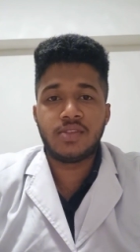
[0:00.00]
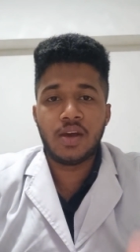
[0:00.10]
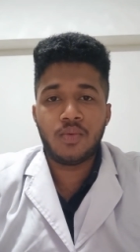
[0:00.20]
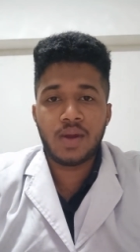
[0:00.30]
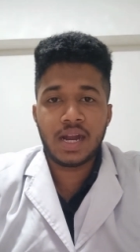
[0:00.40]

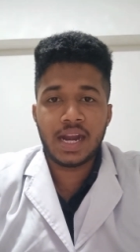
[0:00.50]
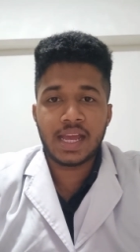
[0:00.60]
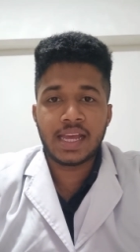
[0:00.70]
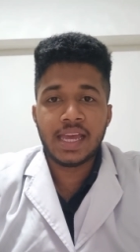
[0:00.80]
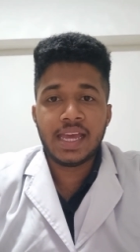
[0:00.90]
the one
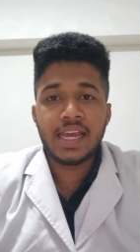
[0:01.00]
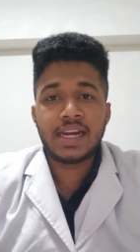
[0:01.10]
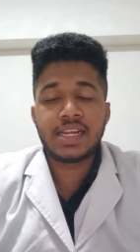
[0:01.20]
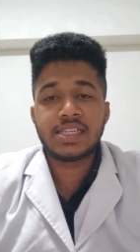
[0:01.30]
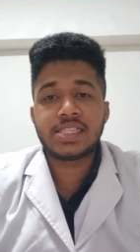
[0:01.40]
leg.
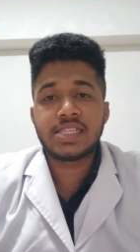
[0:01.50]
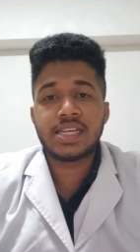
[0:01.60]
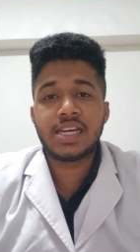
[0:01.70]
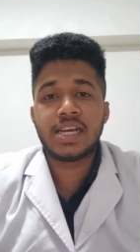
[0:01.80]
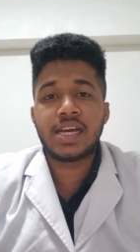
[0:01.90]
It is